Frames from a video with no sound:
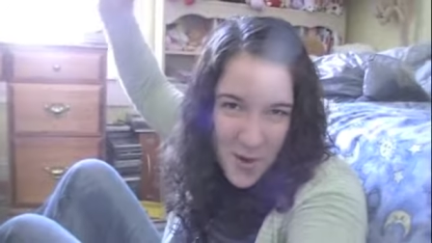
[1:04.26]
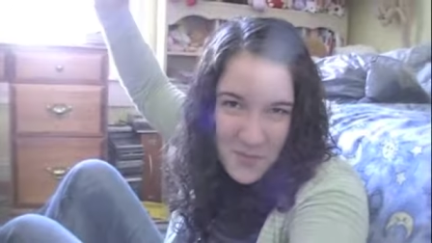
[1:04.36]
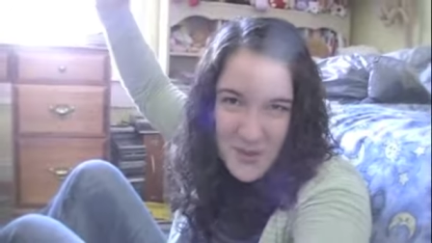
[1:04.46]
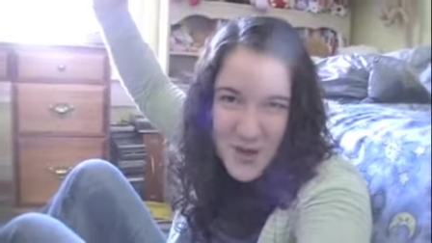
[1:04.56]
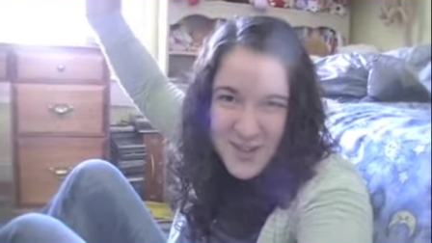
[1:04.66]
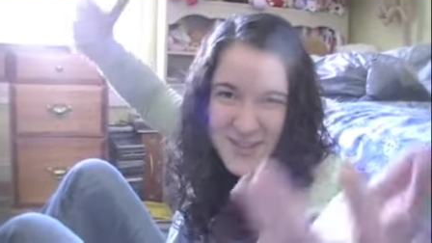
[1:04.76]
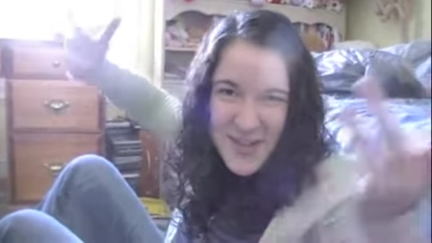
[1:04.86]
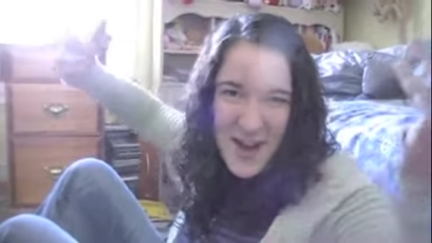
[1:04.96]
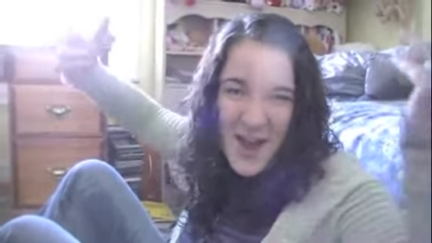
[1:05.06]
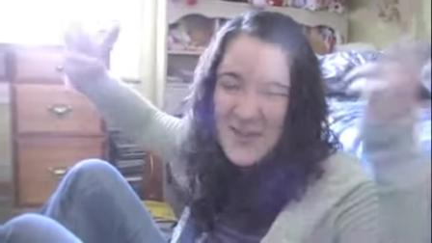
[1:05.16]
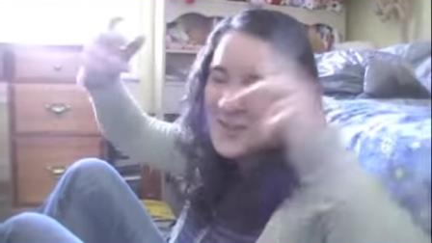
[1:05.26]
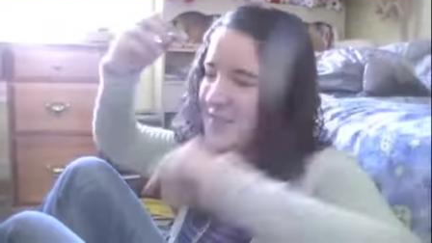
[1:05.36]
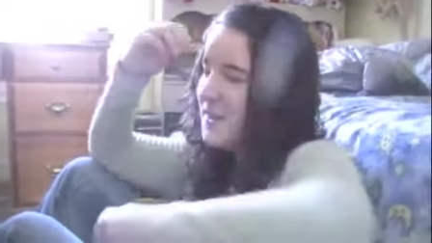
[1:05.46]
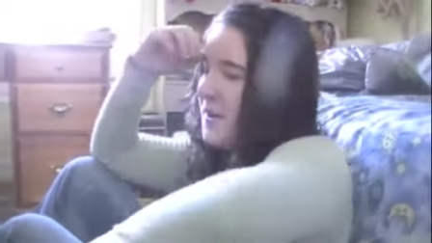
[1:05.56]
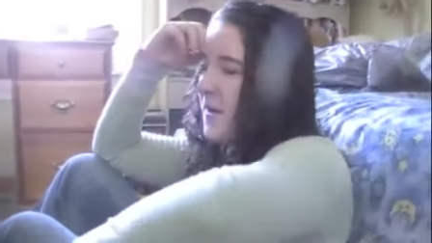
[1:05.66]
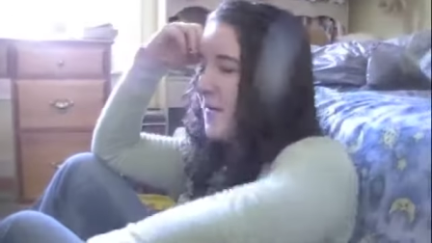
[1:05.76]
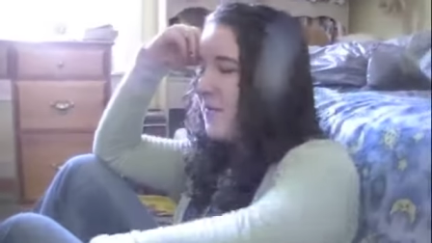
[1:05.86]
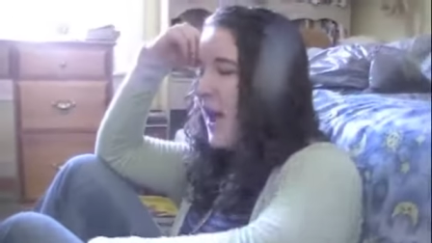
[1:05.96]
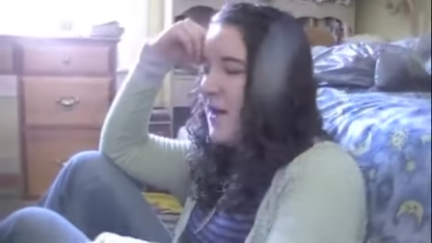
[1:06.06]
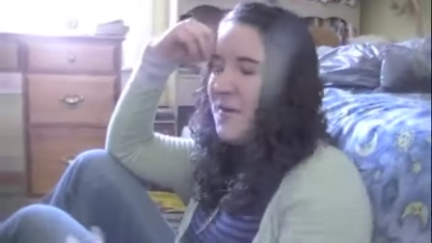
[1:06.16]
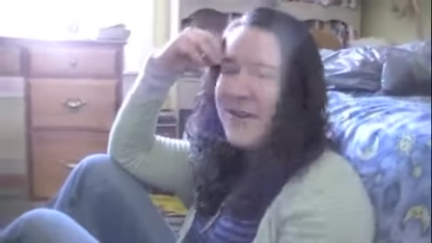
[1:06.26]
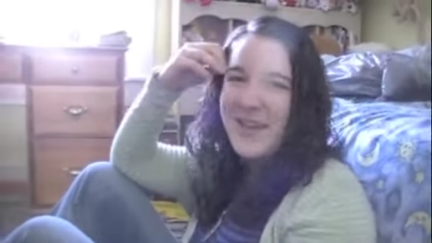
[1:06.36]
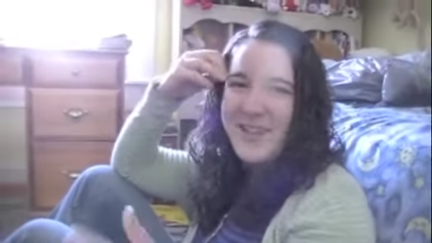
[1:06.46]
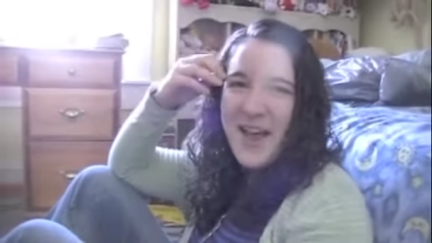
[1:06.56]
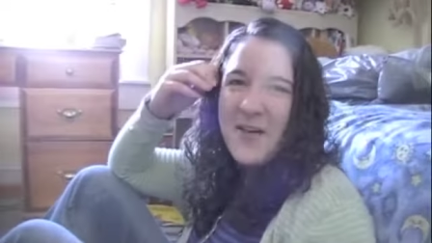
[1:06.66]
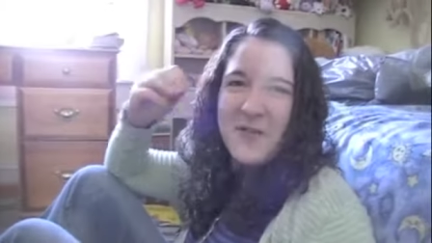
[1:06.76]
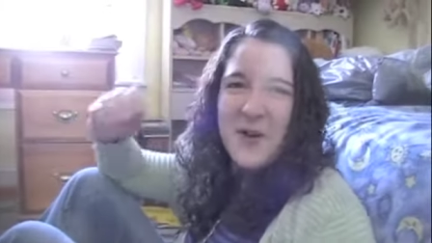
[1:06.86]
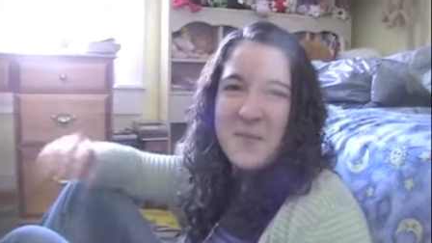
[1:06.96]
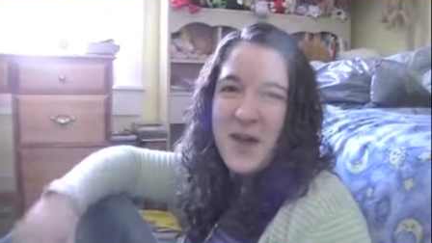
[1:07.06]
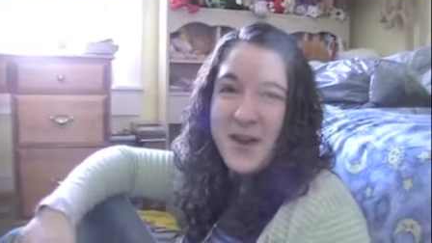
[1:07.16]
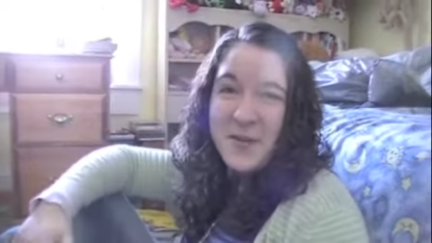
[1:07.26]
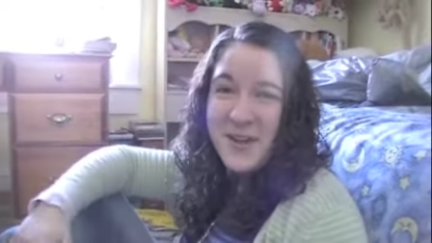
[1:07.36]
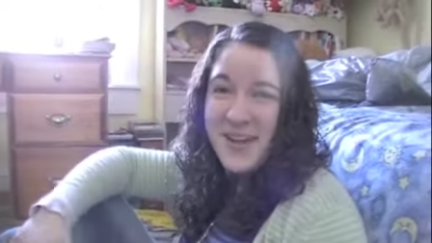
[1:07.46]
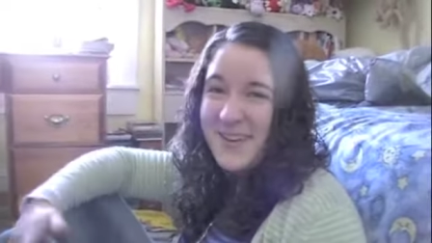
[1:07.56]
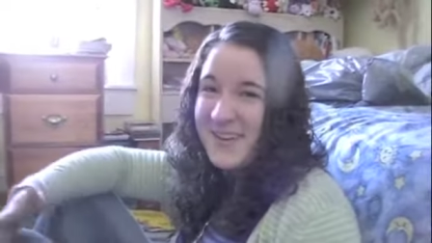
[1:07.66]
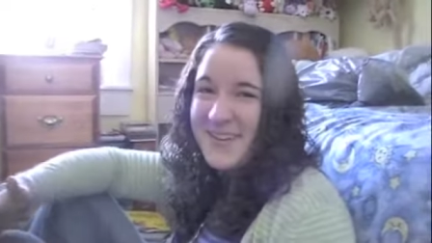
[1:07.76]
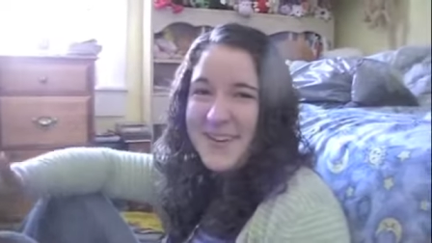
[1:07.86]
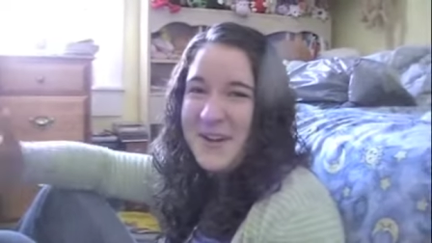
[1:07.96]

object. And I don't get that film. I don't get it.